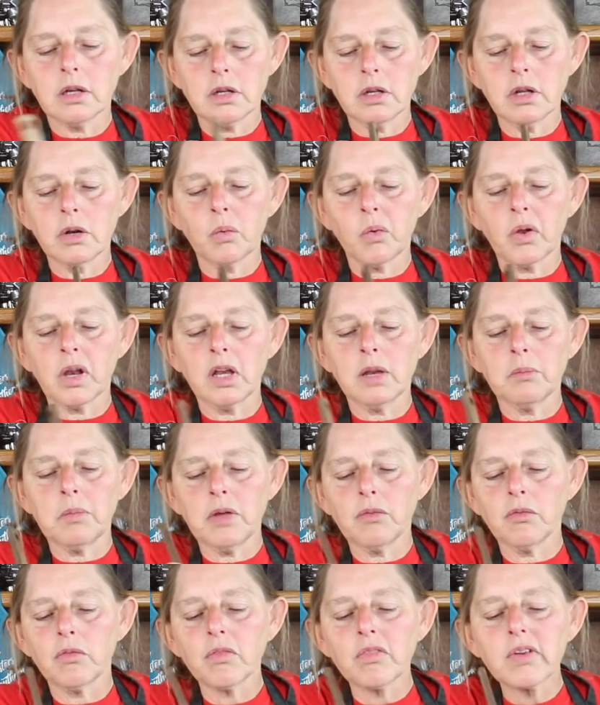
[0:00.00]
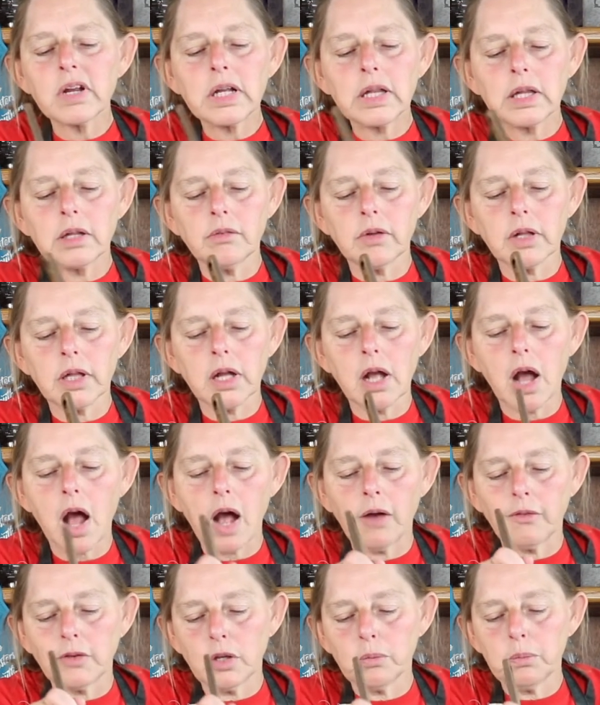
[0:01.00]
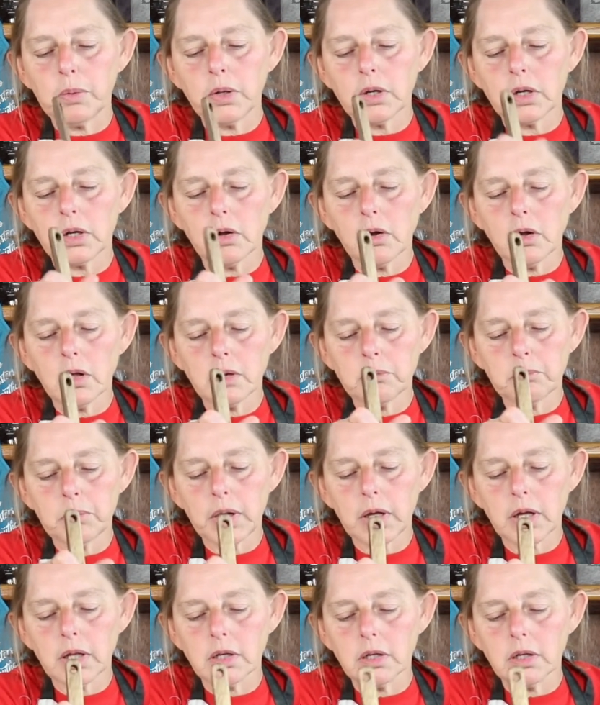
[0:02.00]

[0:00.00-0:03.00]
You don't want it to be really, really hot when you put it on, but